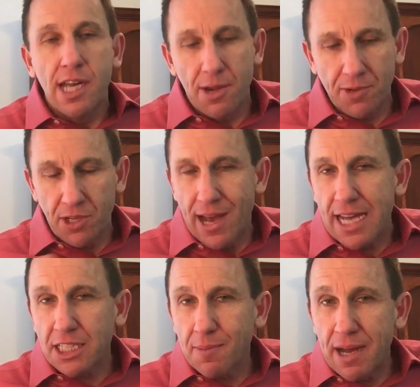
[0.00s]
And when you
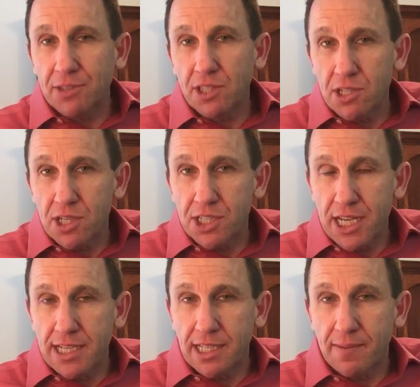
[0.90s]
ask about their
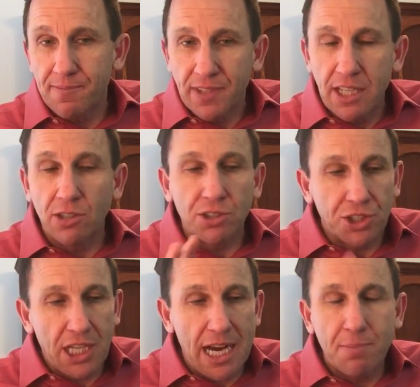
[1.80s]
agenda,
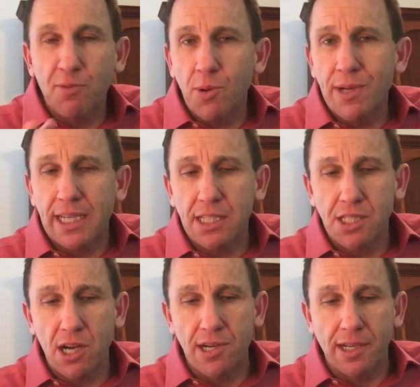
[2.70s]
John, before we get
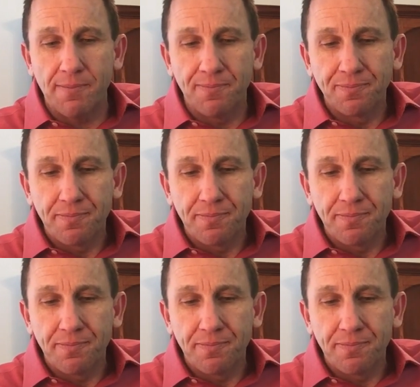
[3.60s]
started,